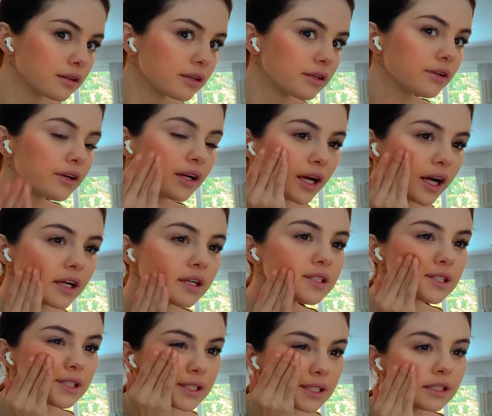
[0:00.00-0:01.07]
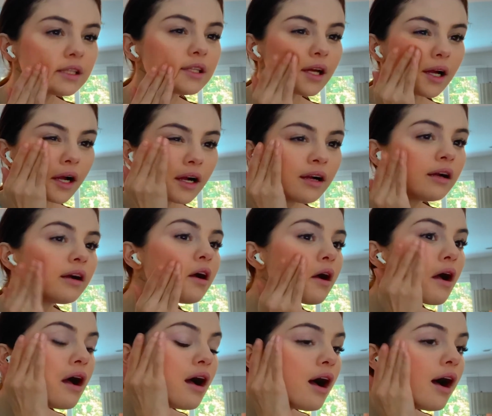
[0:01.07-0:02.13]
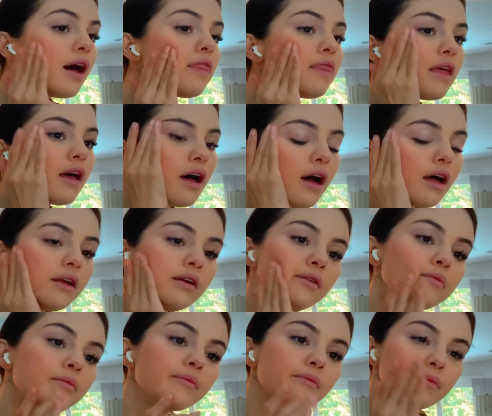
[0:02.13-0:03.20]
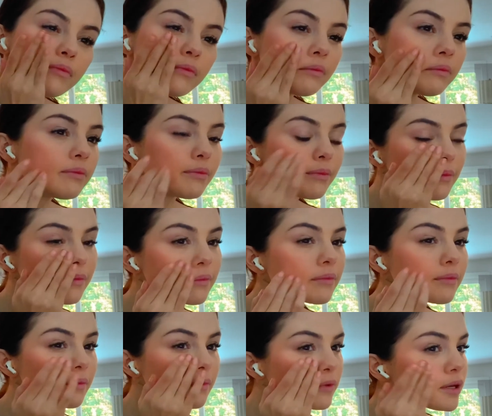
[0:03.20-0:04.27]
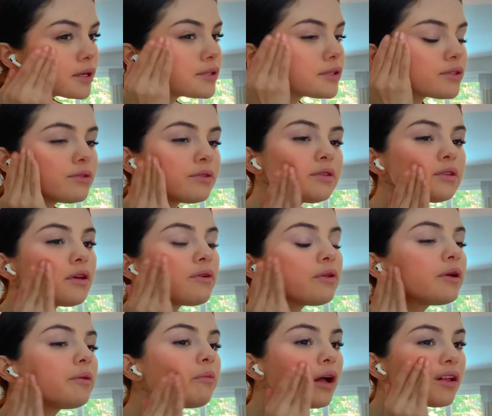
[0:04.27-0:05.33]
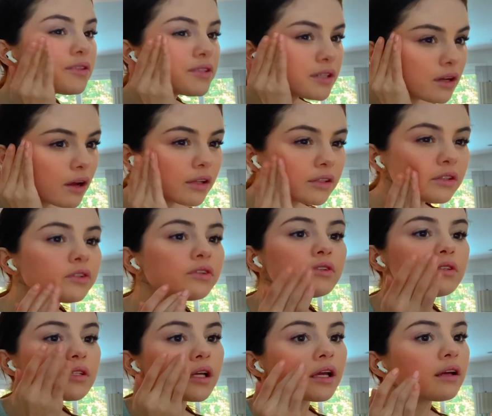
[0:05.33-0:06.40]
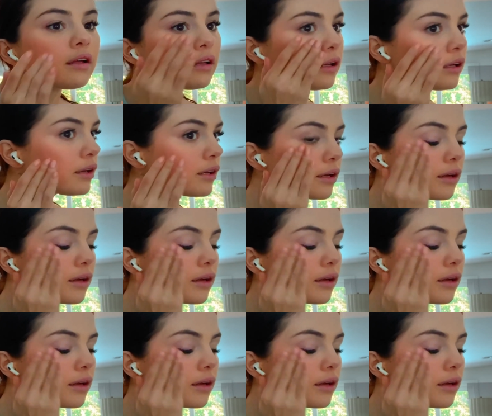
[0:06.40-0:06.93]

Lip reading: you can kind of see it there. And then, as you slowly melt it onto the skin,